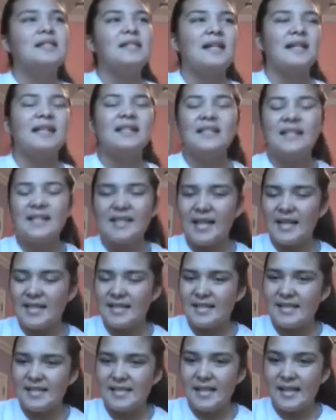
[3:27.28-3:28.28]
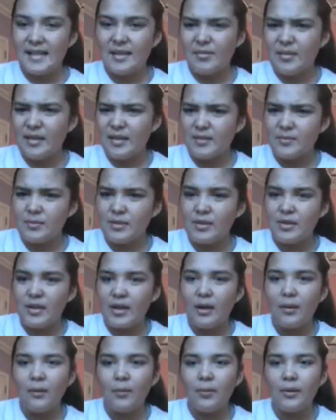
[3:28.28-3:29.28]
I guess it's kind of sticky because when you
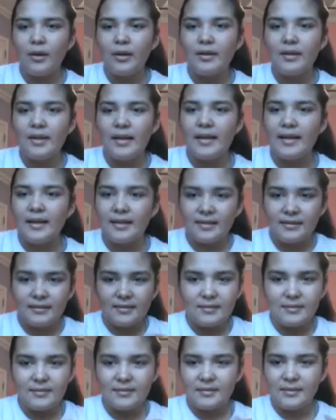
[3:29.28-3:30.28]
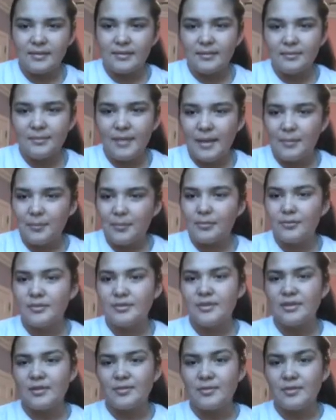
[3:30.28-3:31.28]
cut wood, like the maple
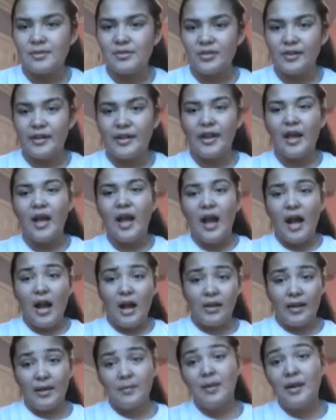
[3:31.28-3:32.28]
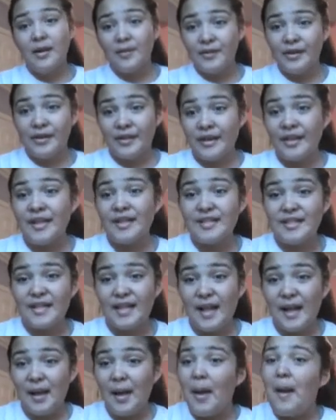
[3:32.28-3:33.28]
syrup in the tree. Okay, I'm not even gonna get
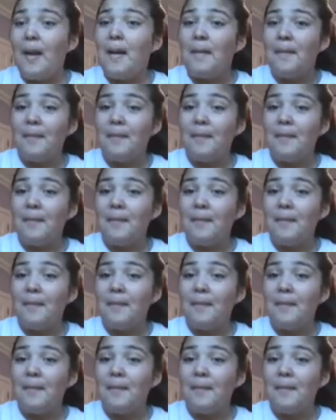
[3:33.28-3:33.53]
into that.